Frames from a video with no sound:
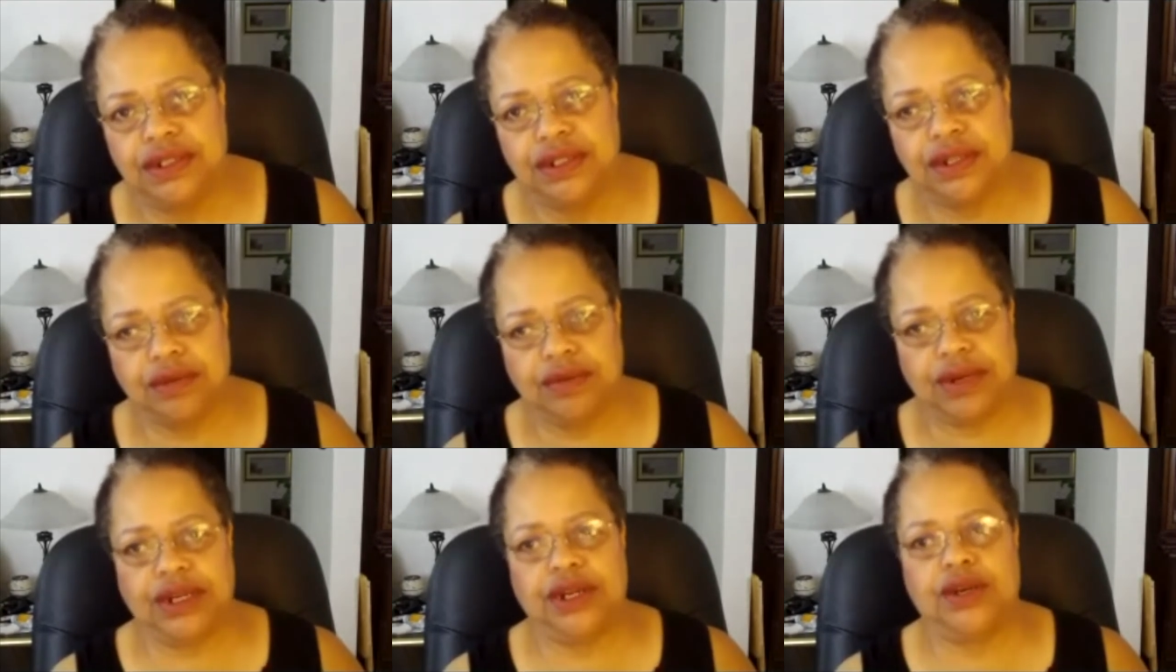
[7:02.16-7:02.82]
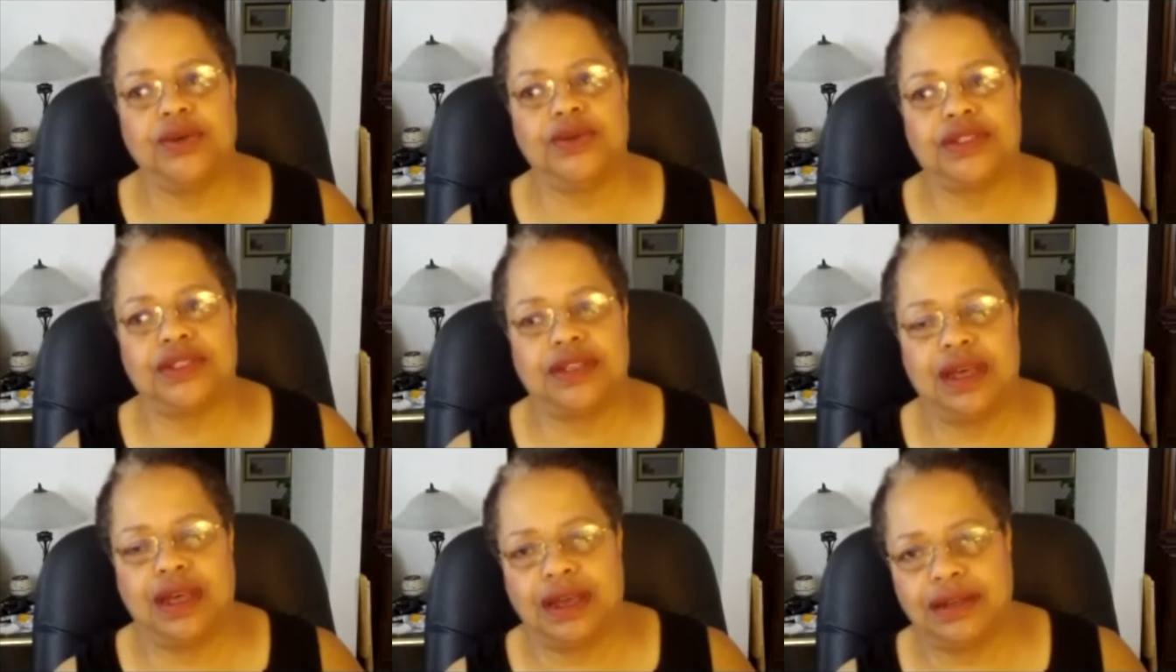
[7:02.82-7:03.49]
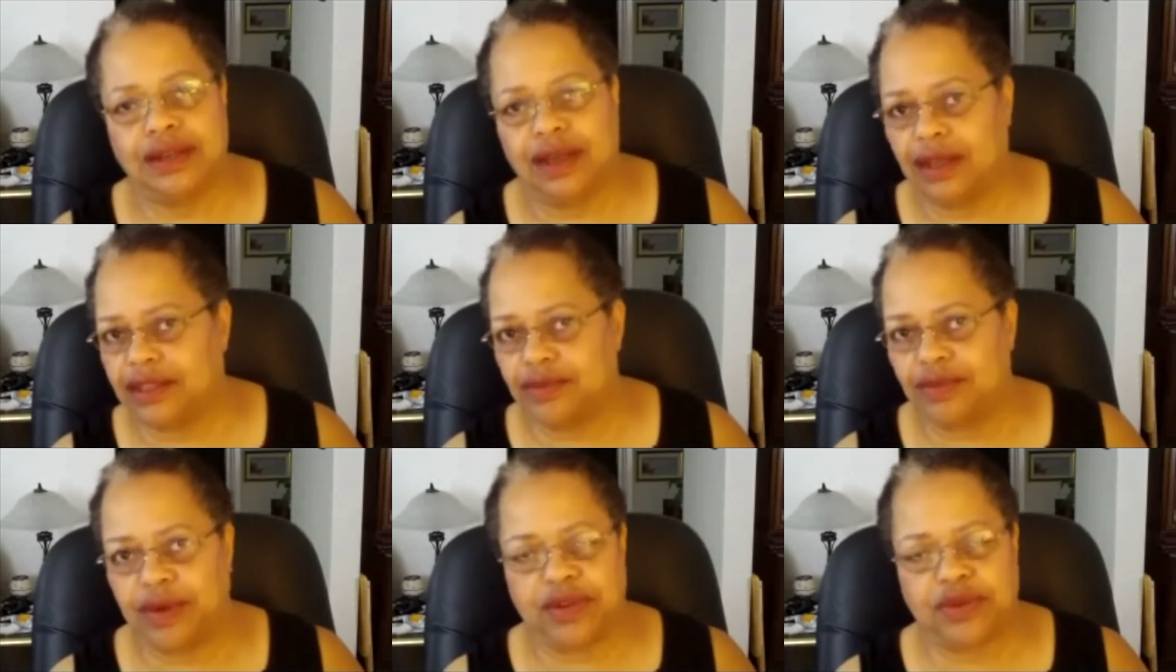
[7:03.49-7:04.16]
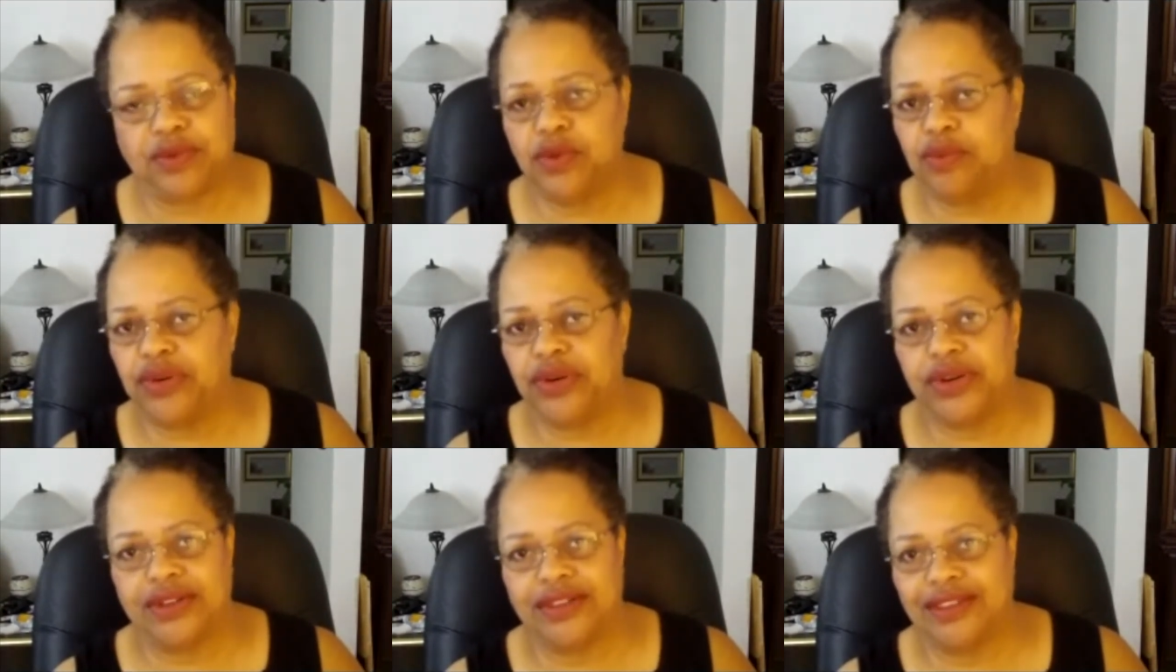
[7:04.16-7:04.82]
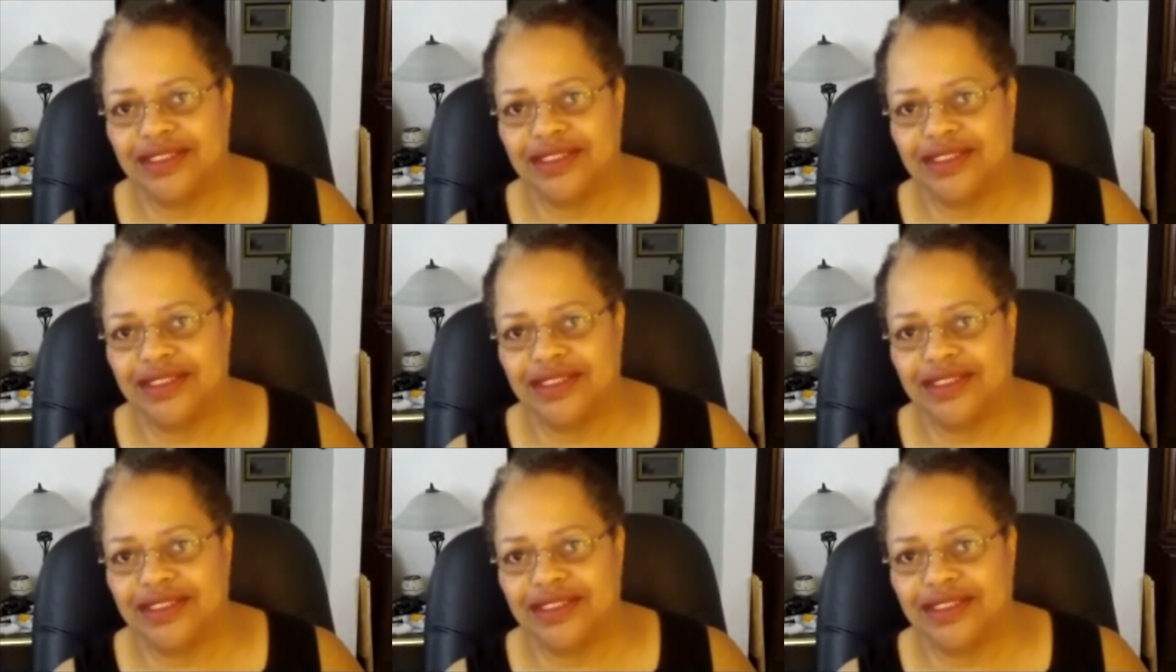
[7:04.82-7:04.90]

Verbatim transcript: The only one knows is God. God's the one with the rule book.